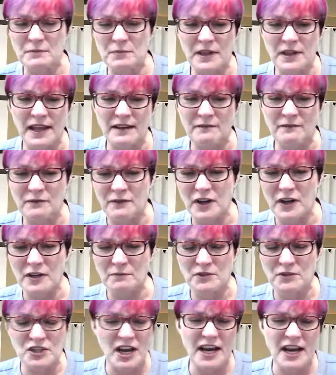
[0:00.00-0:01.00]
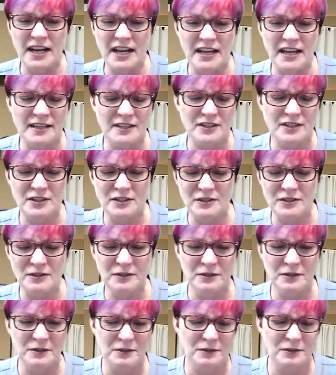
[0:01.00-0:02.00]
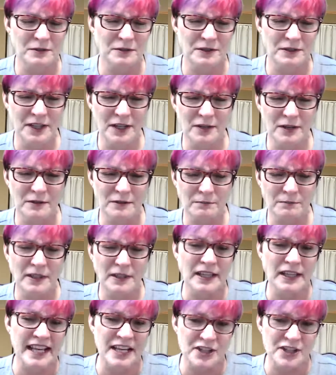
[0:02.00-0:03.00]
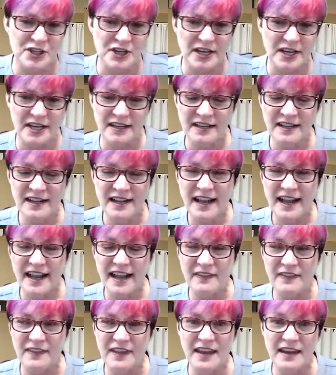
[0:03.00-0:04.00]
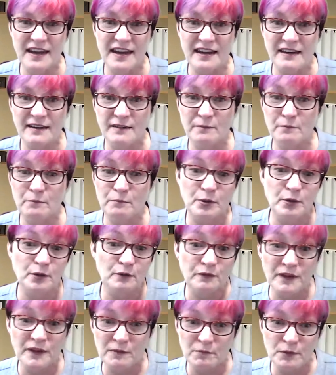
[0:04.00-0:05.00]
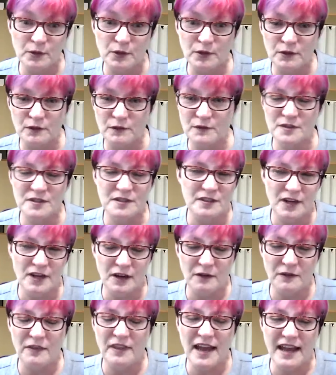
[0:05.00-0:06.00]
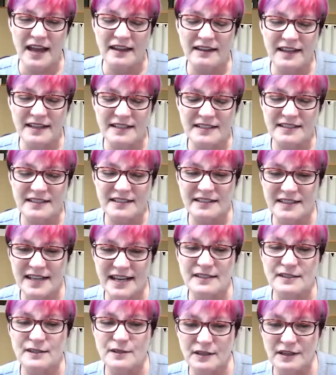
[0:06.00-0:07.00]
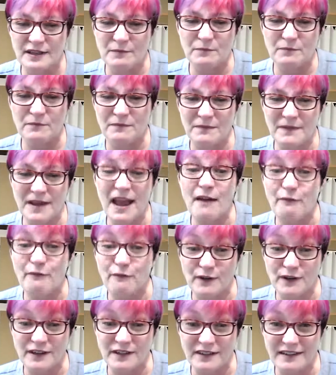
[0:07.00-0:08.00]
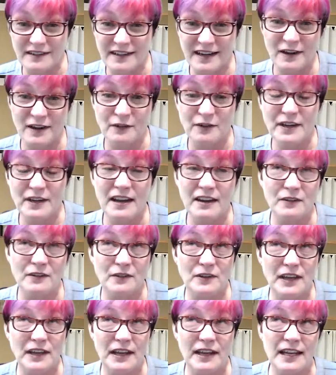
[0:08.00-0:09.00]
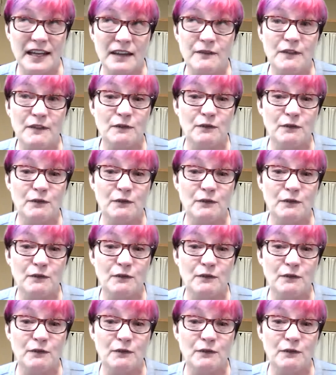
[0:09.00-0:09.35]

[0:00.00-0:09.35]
plant from China to, Malaysia, and then poof, it moves. No, that takes effort. Now, and even